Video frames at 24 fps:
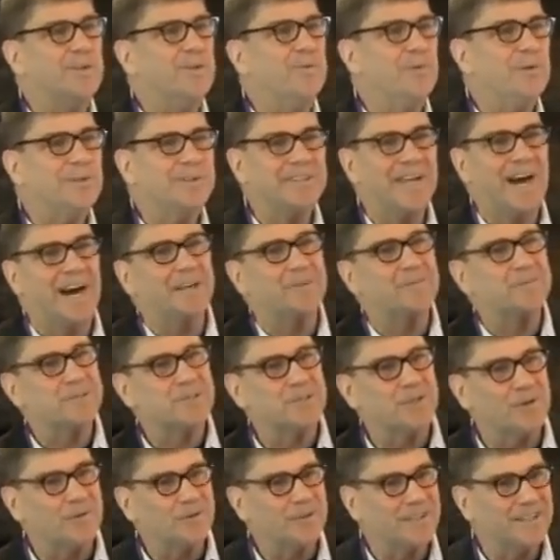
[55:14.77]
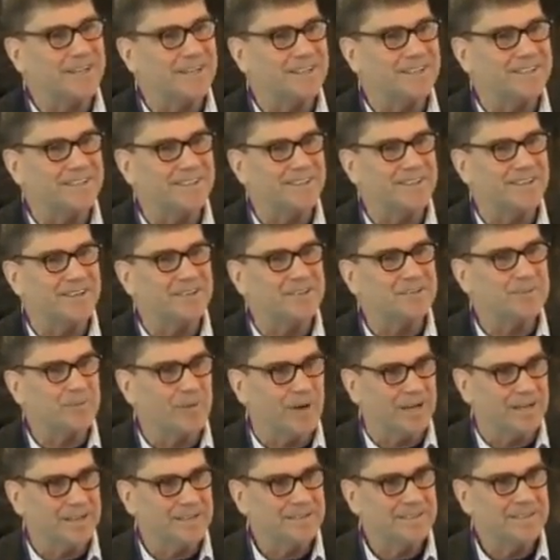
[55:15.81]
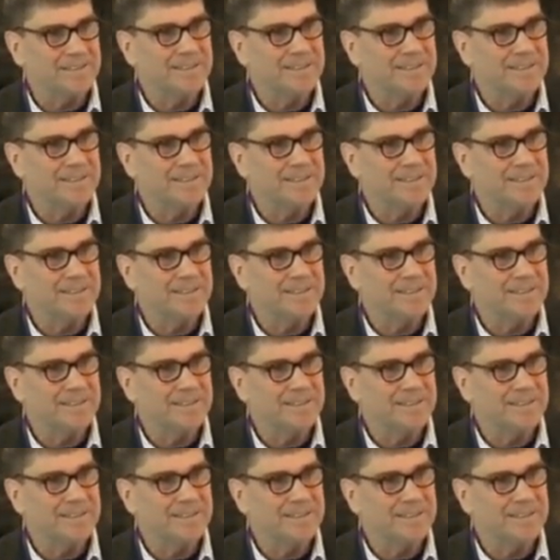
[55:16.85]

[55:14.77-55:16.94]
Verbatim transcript: You would not have sold it, you know, elsewise.